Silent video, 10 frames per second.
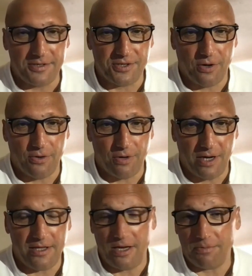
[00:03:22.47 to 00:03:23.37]

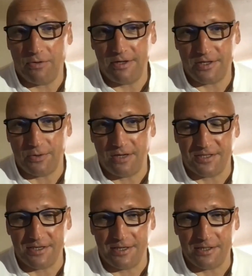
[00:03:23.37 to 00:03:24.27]
So I ended up going to
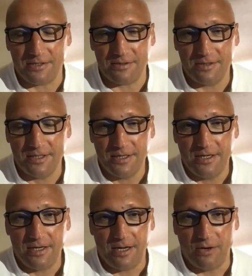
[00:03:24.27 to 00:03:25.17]
12 cities,
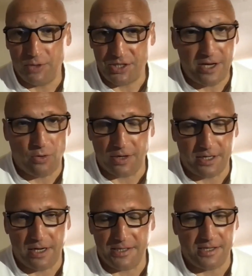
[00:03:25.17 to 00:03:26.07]
which they
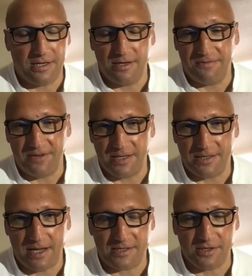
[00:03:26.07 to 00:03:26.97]
organized, and they did a
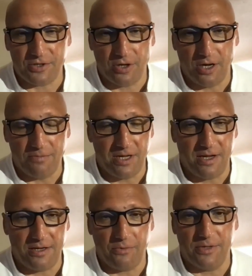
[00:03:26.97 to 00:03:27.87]
fantastic job.
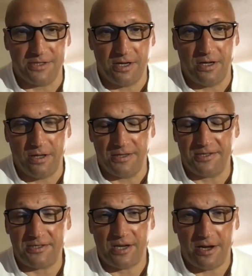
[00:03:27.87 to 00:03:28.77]
And it was a
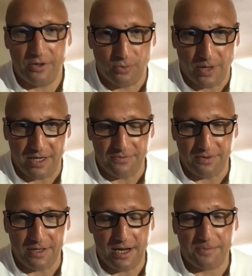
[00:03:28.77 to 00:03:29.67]
tidal wave,
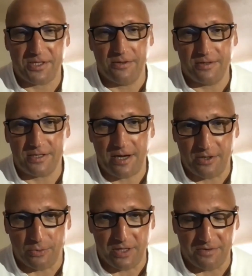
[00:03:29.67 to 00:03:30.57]
an absolute
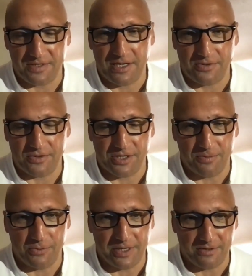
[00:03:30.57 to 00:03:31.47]
tidal wave of
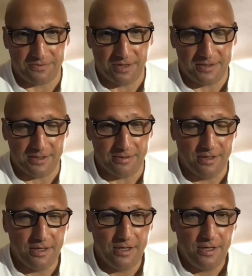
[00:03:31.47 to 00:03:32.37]
censorship that we confronted.